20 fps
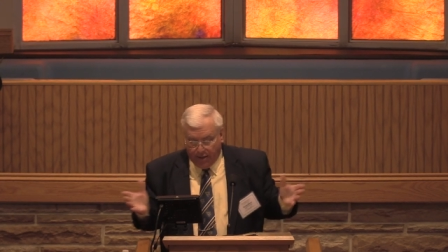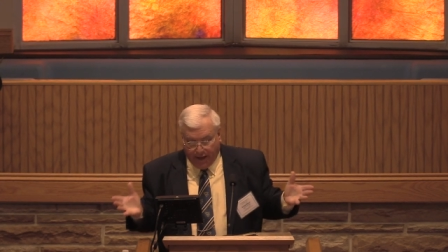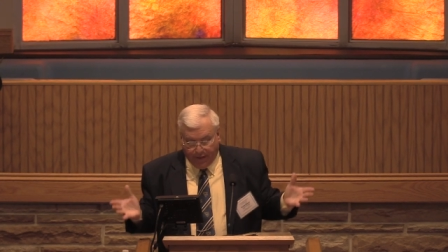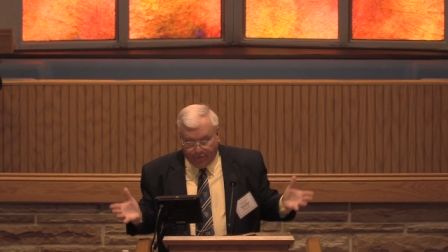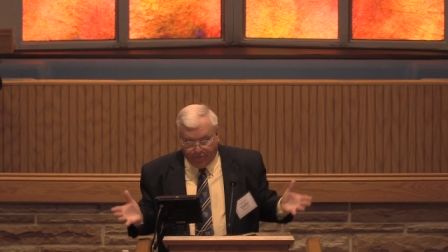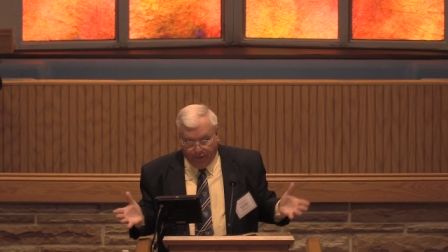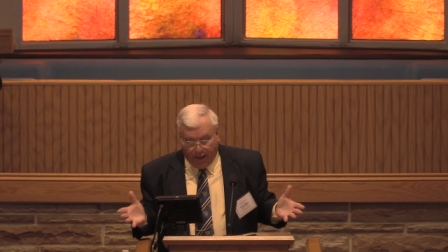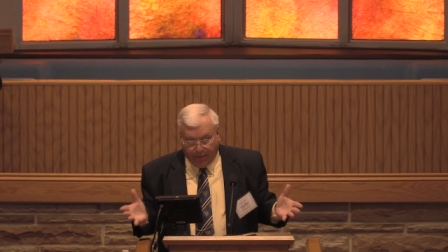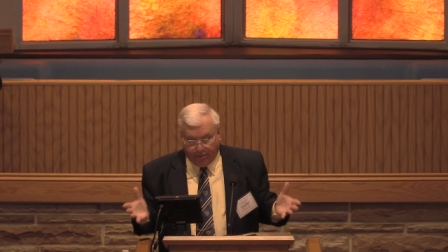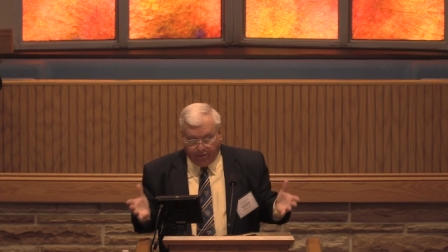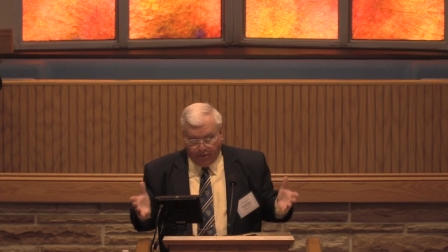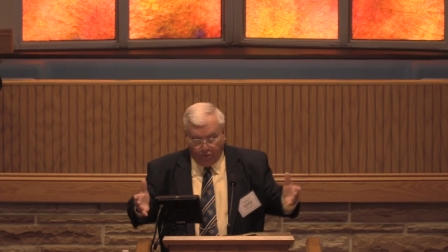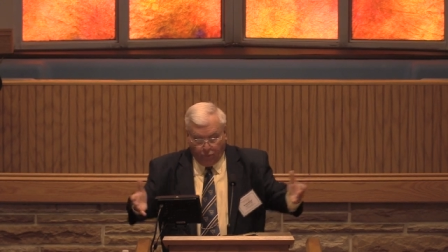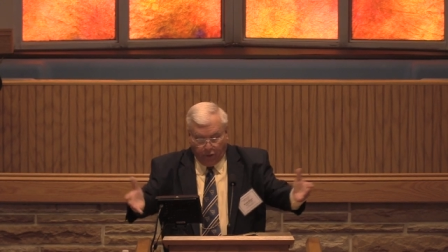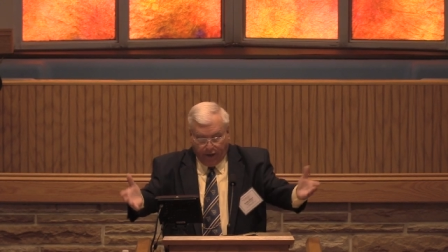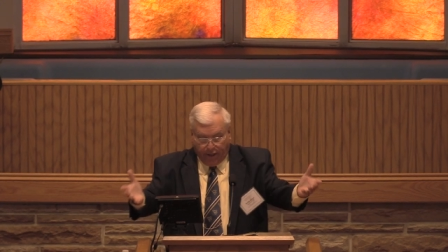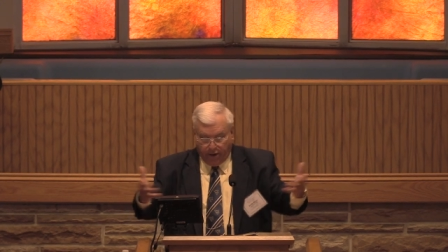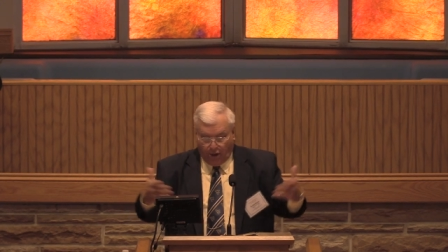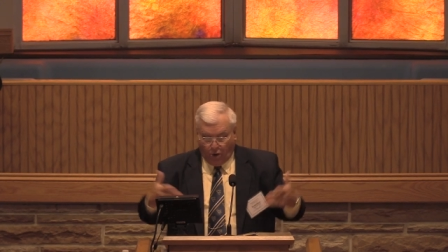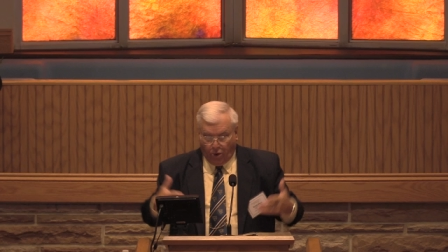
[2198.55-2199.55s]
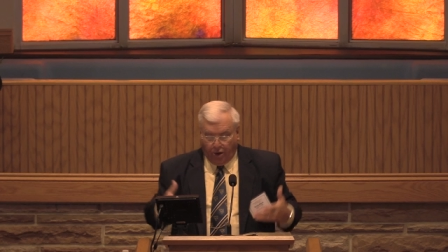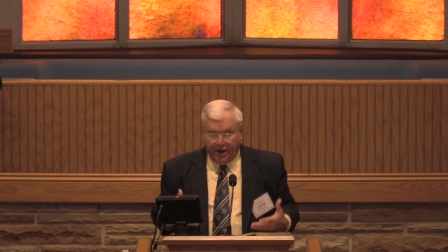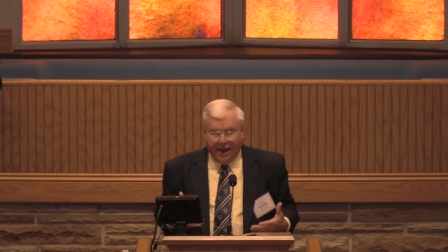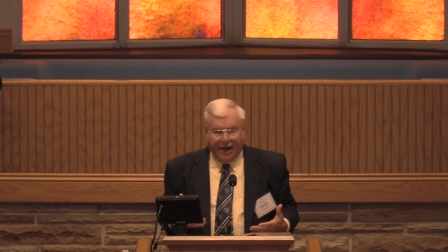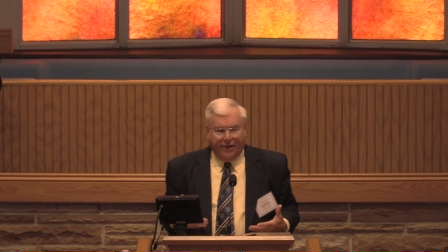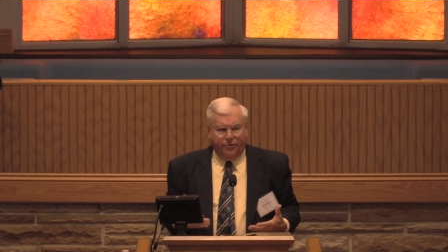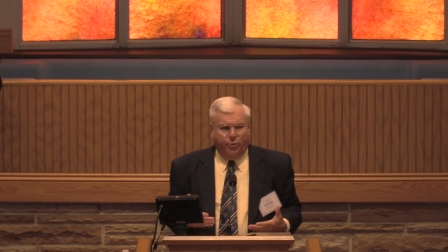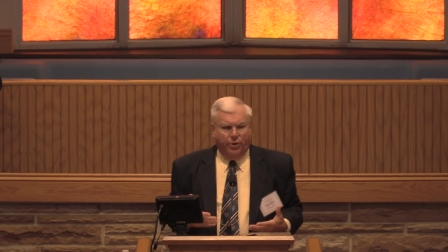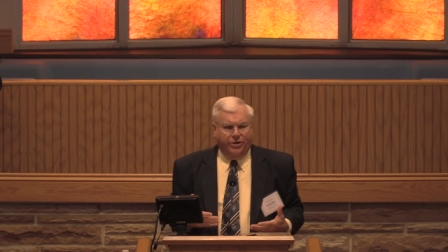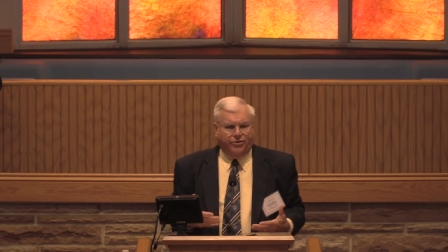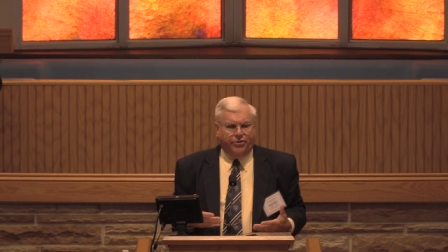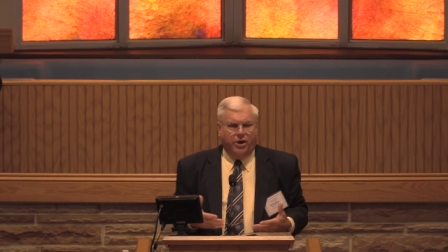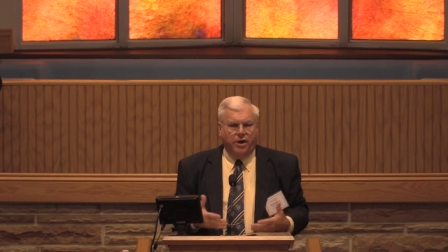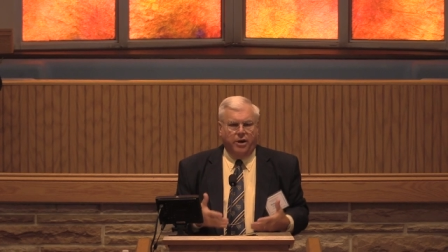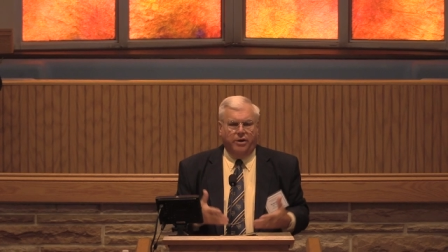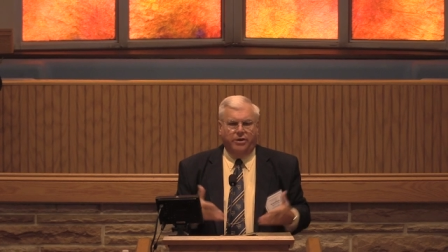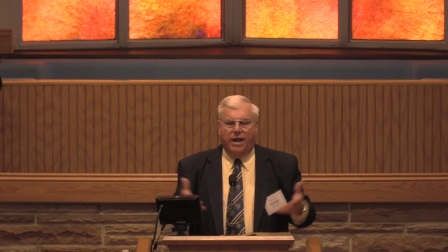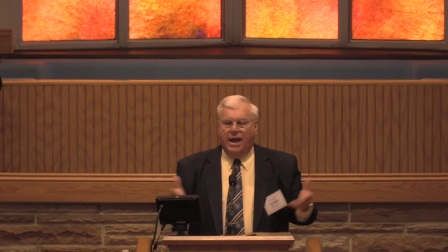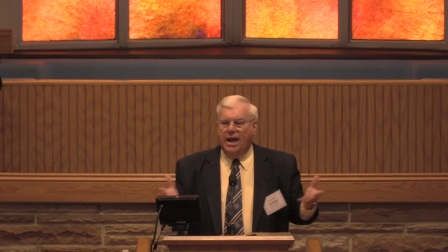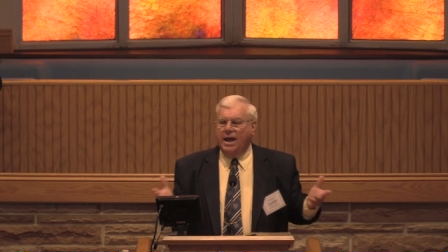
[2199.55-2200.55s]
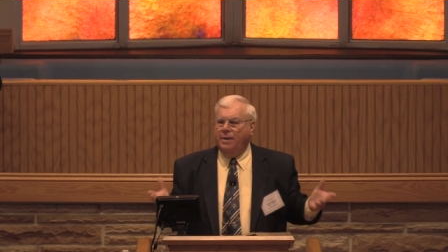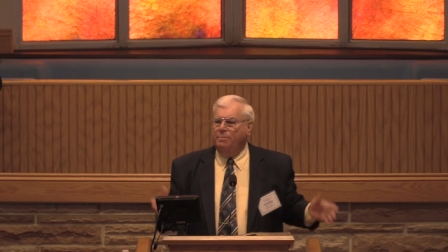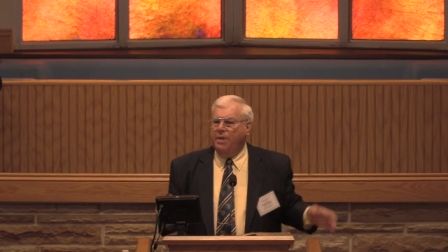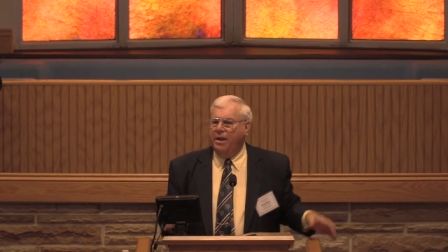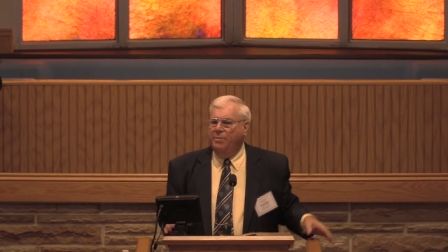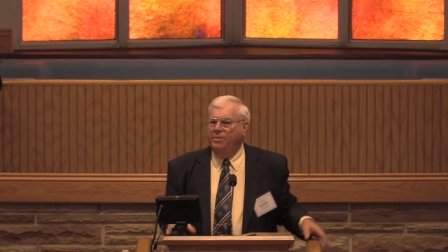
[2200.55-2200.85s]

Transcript: they thought, well, the Lord hasn't returned yet.